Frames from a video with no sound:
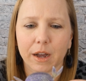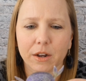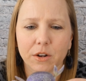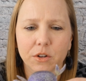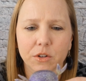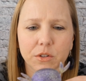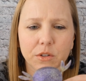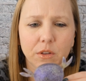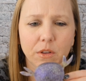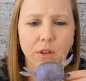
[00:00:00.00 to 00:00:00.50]
I
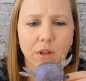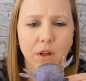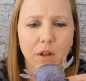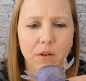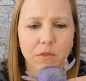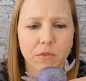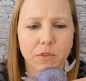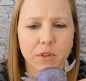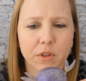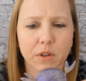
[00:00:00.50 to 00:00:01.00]
just
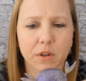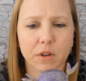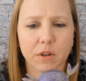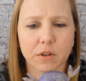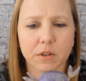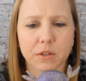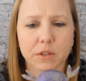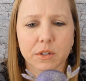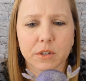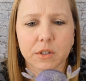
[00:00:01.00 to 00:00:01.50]
love
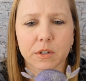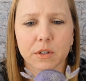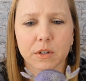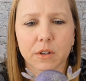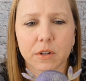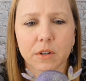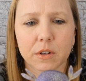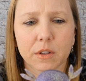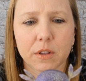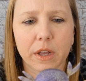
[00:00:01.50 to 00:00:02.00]
this.
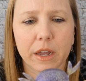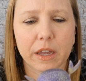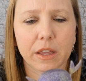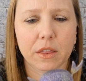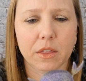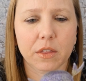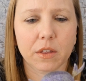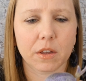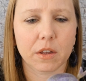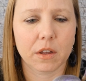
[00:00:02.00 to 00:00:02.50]

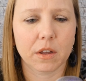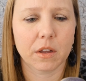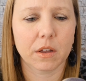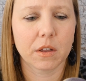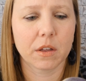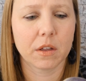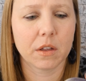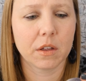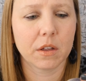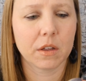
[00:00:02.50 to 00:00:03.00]
Like the